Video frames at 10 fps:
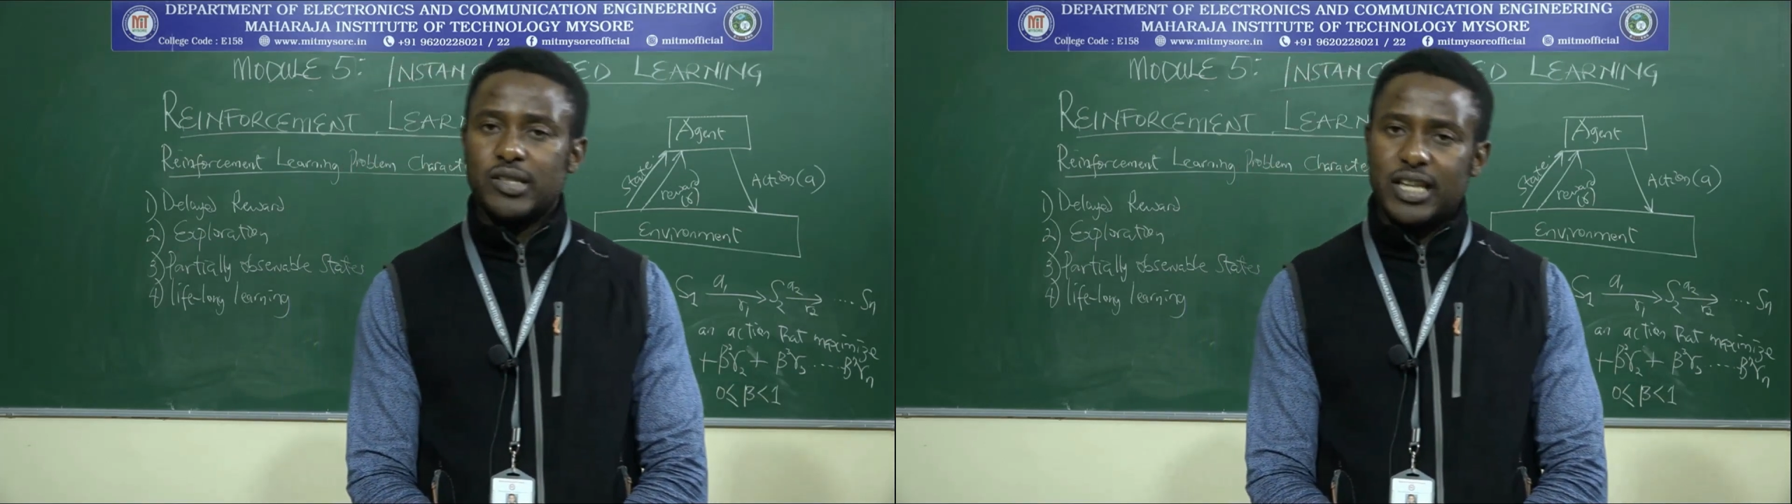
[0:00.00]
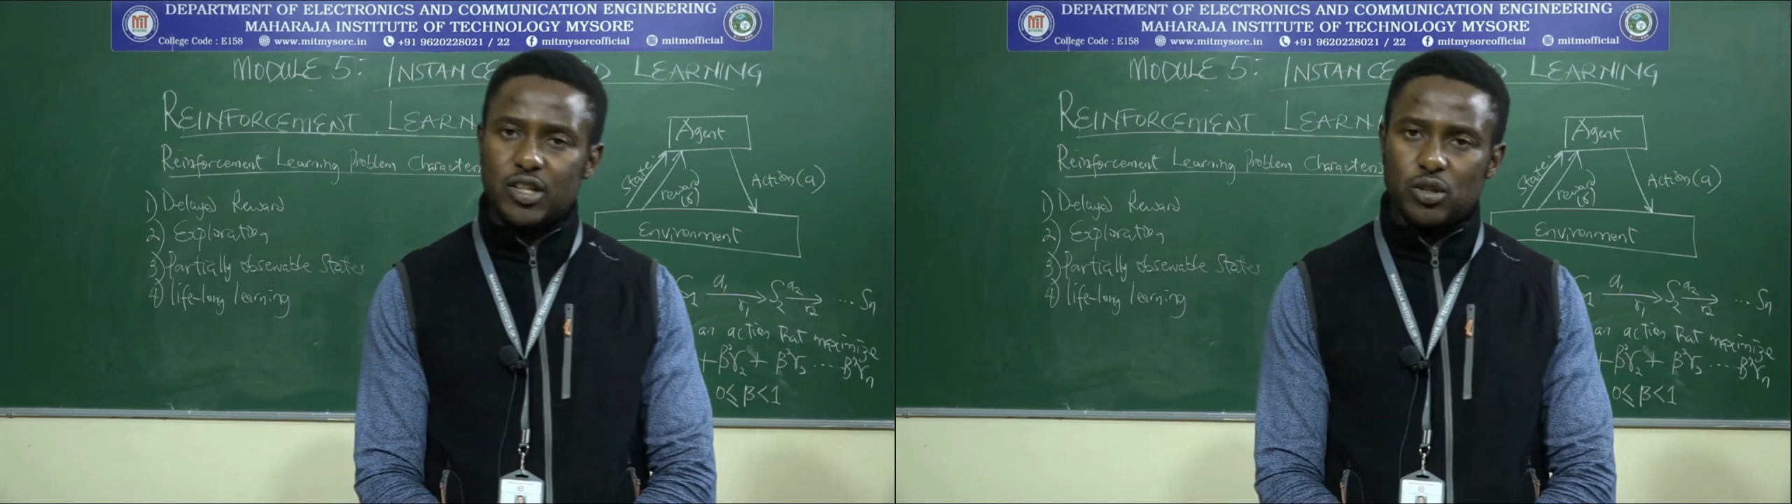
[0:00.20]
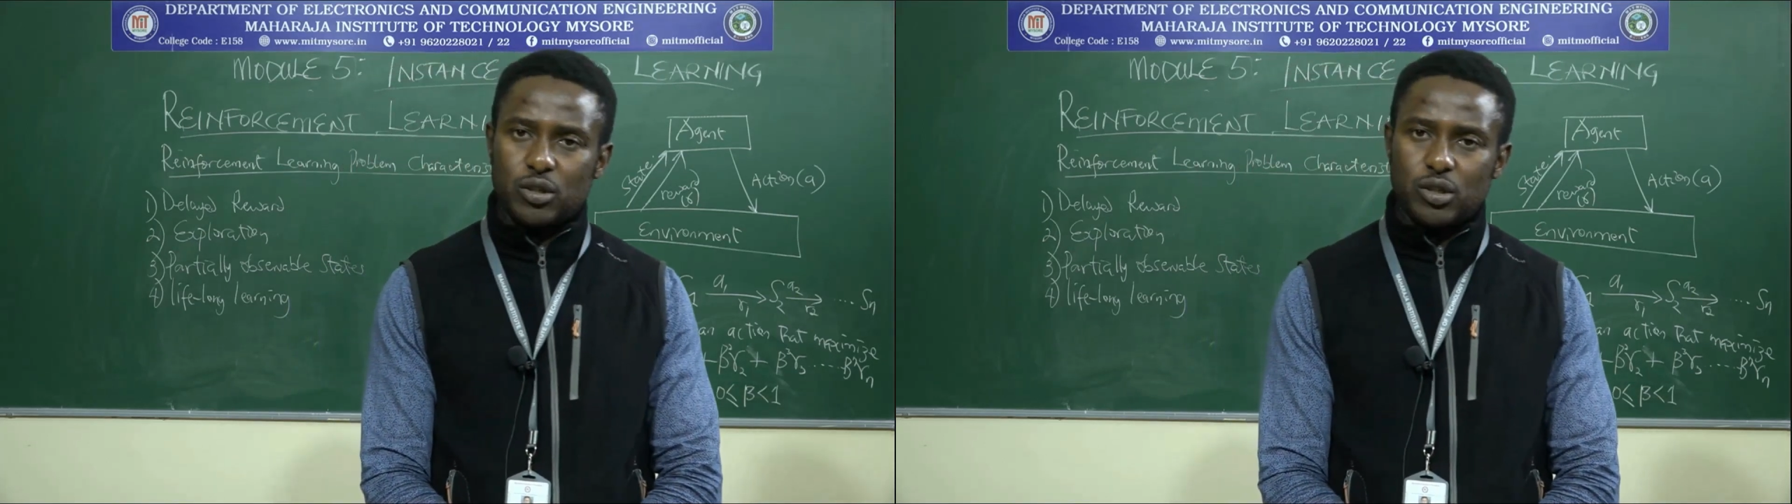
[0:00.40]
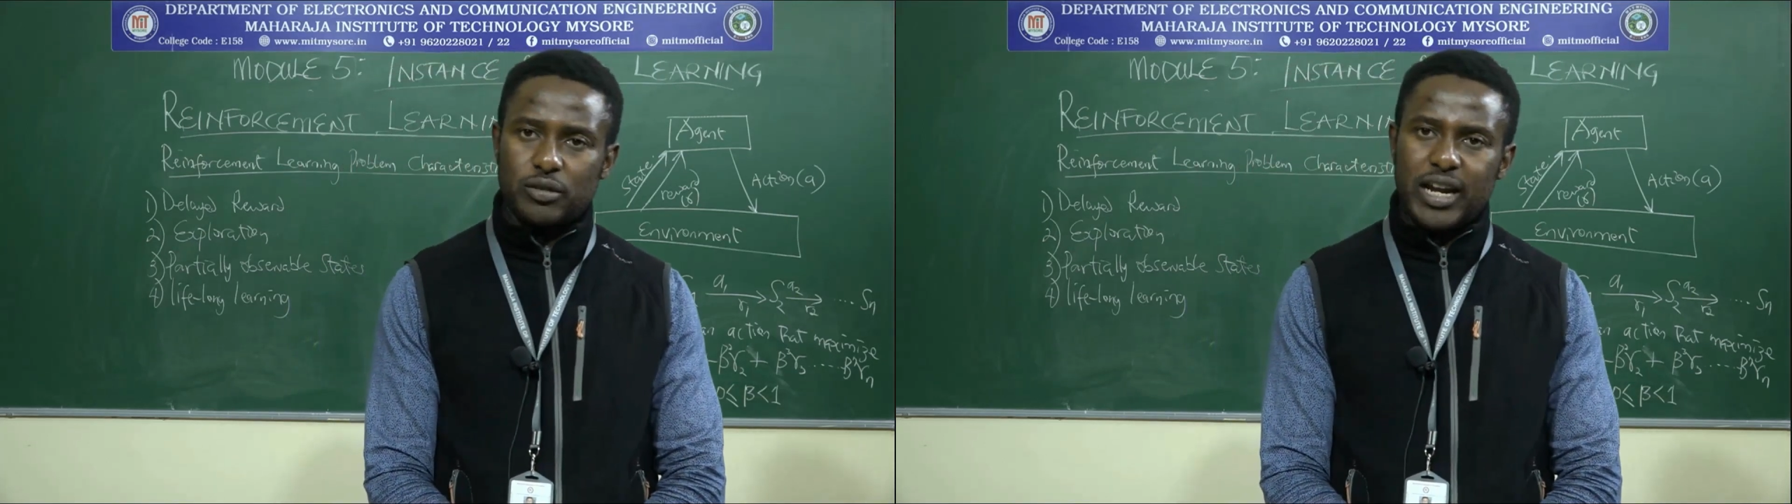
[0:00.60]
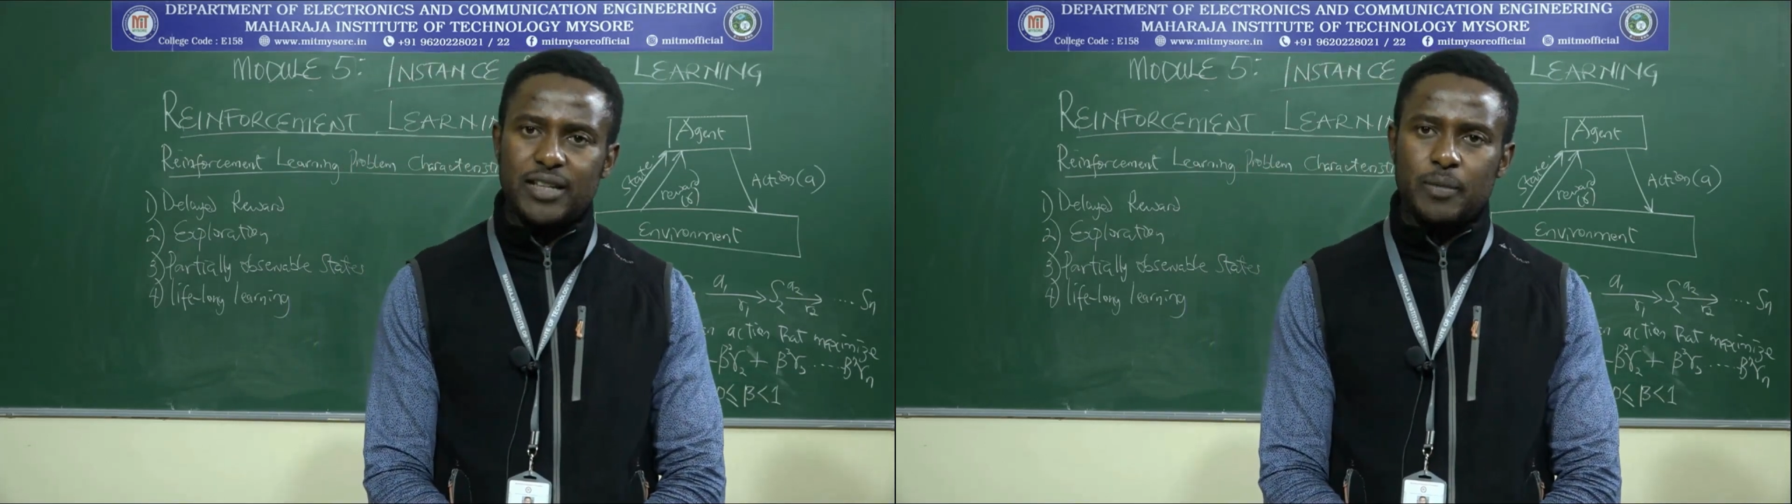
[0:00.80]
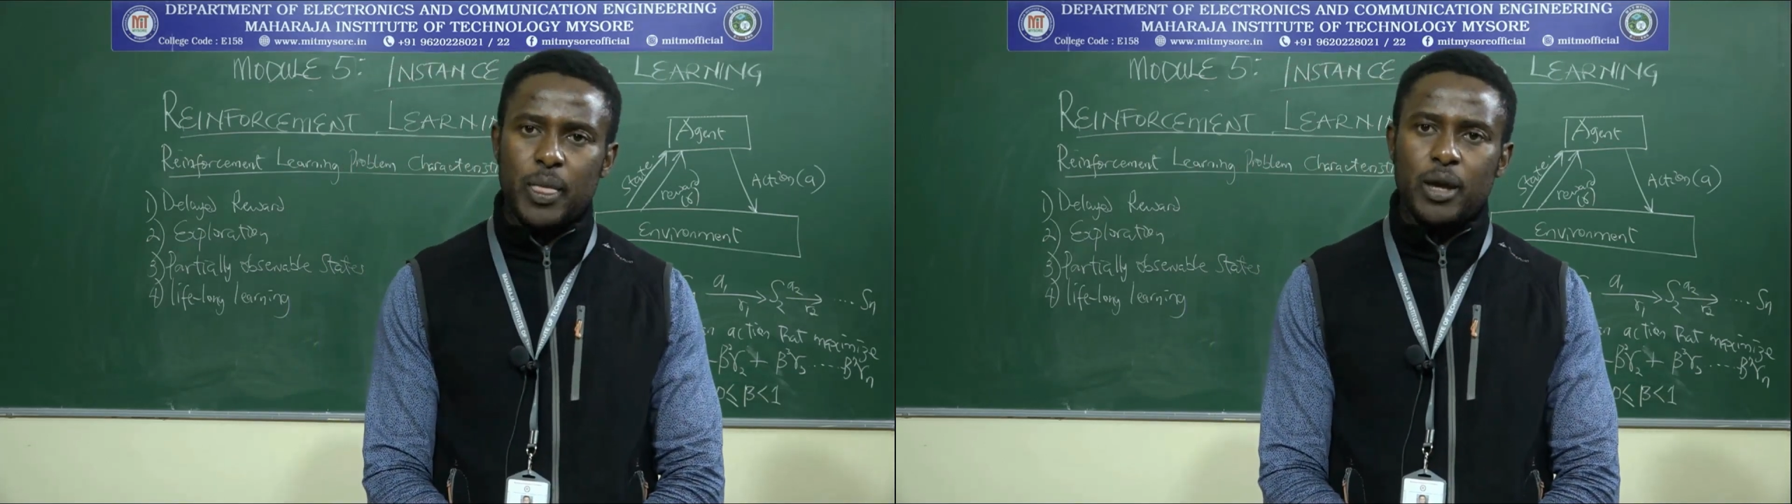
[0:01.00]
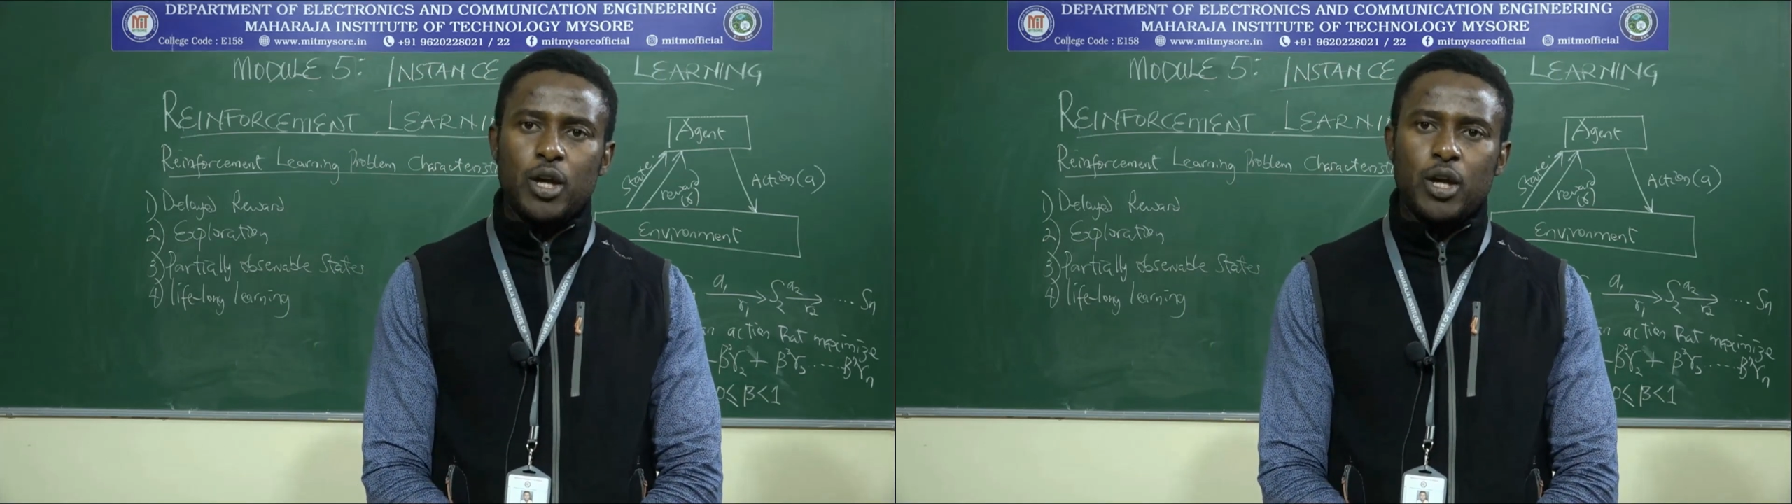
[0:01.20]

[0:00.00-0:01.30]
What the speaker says: the sensors, right?